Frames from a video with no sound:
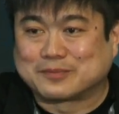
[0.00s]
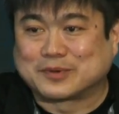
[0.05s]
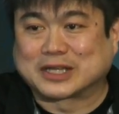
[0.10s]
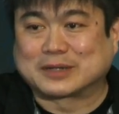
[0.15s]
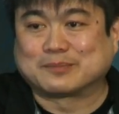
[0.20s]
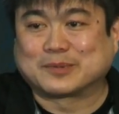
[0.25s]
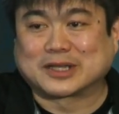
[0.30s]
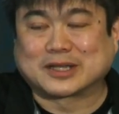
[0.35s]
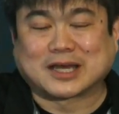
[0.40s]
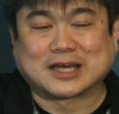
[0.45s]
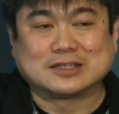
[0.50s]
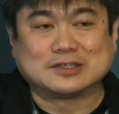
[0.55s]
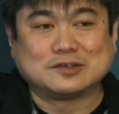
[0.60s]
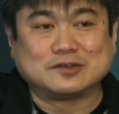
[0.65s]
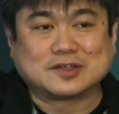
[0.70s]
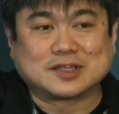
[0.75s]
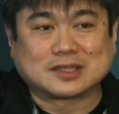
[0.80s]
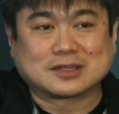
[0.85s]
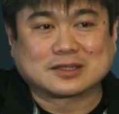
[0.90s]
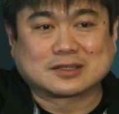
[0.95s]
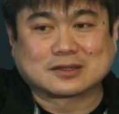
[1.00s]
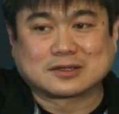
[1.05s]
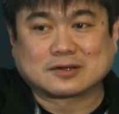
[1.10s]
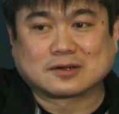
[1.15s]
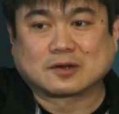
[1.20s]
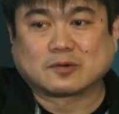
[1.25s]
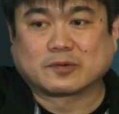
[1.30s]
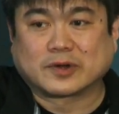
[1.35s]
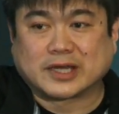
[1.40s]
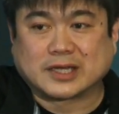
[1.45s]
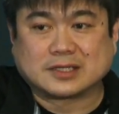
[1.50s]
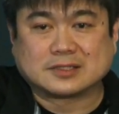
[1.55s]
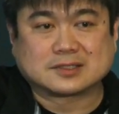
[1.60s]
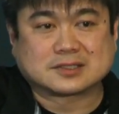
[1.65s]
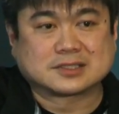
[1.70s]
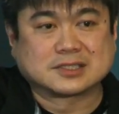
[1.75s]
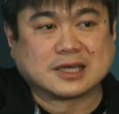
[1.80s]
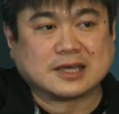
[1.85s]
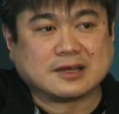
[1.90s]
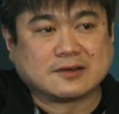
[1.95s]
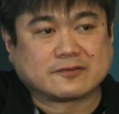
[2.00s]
but, but I do think that there are ways,